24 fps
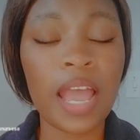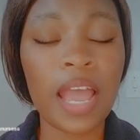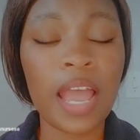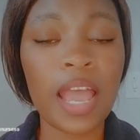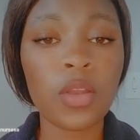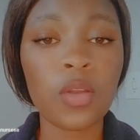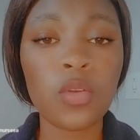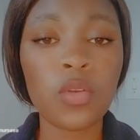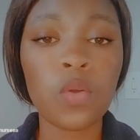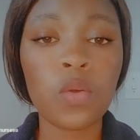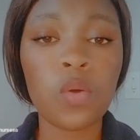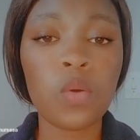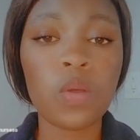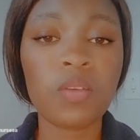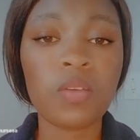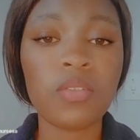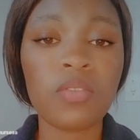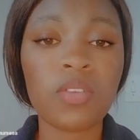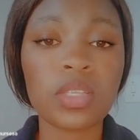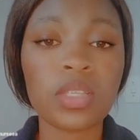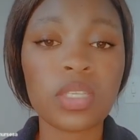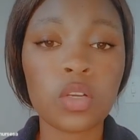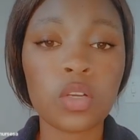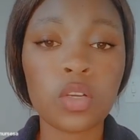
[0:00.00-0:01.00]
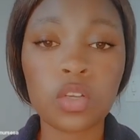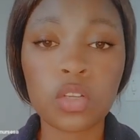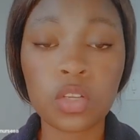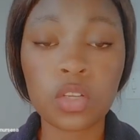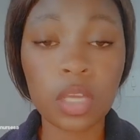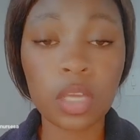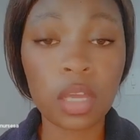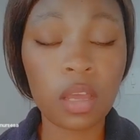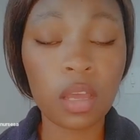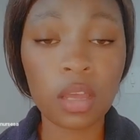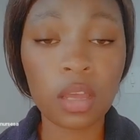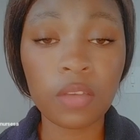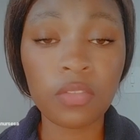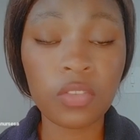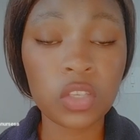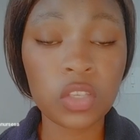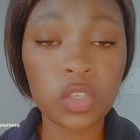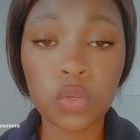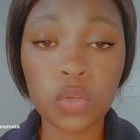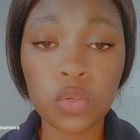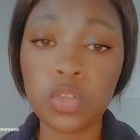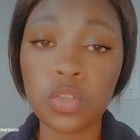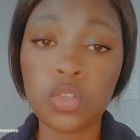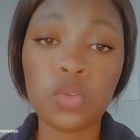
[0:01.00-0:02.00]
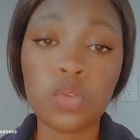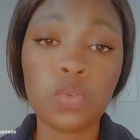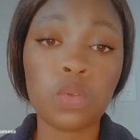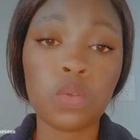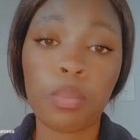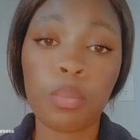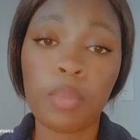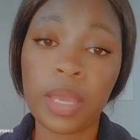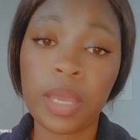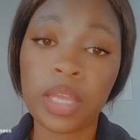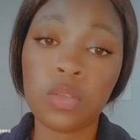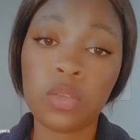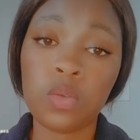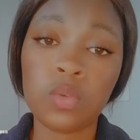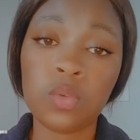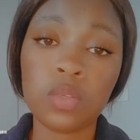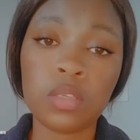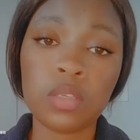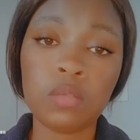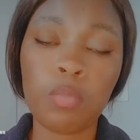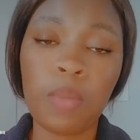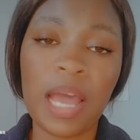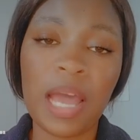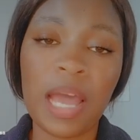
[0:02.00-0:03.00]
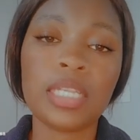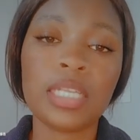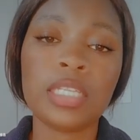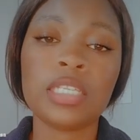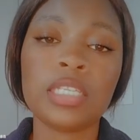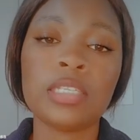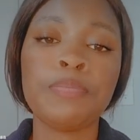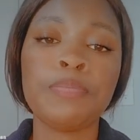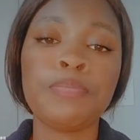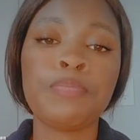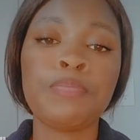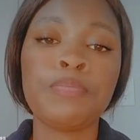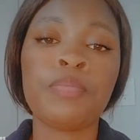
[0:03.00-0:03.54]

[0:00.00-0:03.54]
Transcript: I don't know if it's good news or bad news, but